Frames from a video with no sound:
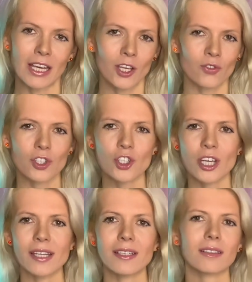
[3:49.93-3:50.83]
The
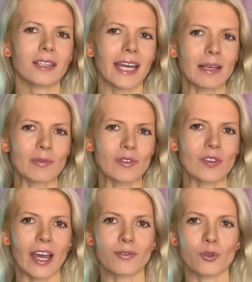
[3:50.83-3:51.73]
channel claims
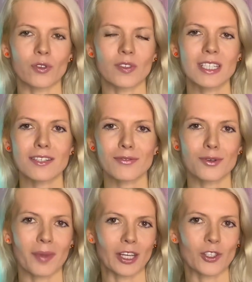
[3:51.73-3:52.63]
that for this
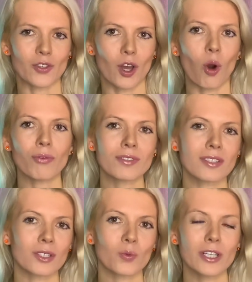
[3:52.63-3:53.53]
information the
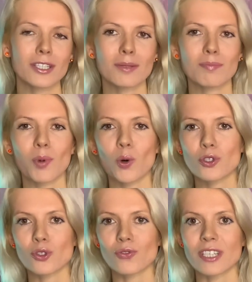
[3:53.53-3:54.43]
officer was
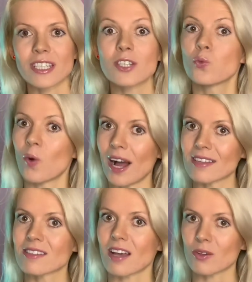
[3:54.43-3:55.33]
supposed to receive
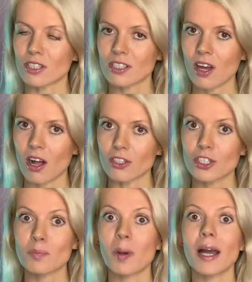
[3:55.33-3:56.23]

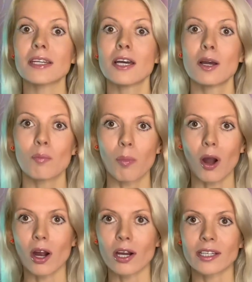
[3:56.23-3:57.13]
$1,000 but
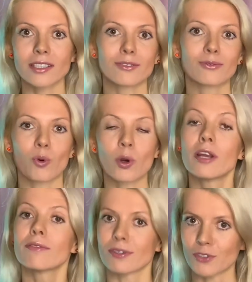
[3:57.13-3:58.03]
bargained for
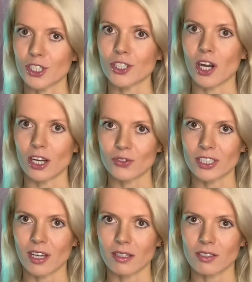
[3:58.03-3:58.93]

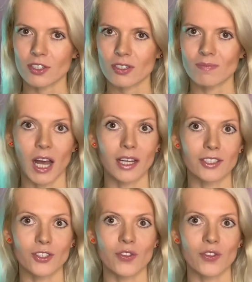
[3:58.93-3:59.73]
$1,500. Under the